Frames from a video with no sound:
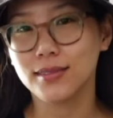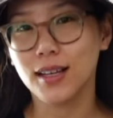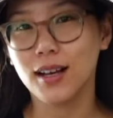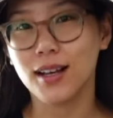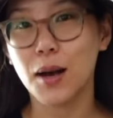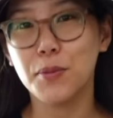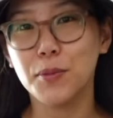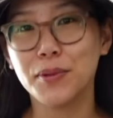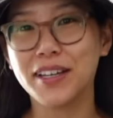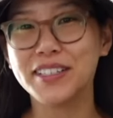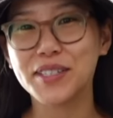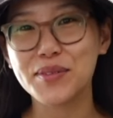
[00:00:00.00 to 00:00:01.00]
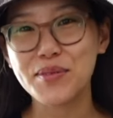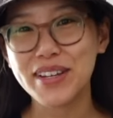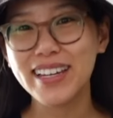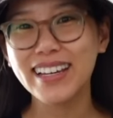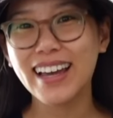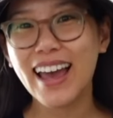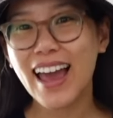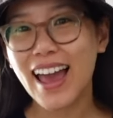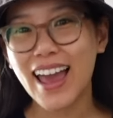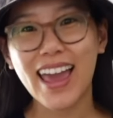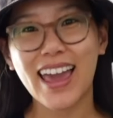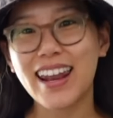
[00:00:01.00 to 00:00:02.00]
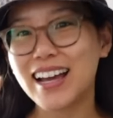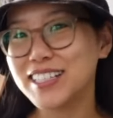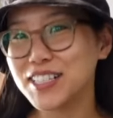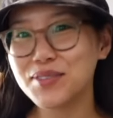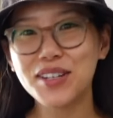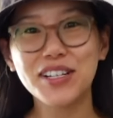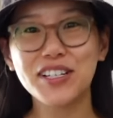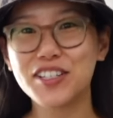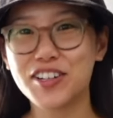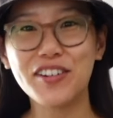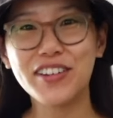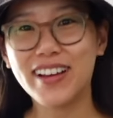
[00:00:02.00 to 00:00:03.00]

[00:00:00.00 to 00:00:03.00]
a couple plants a week and I just wanted to show you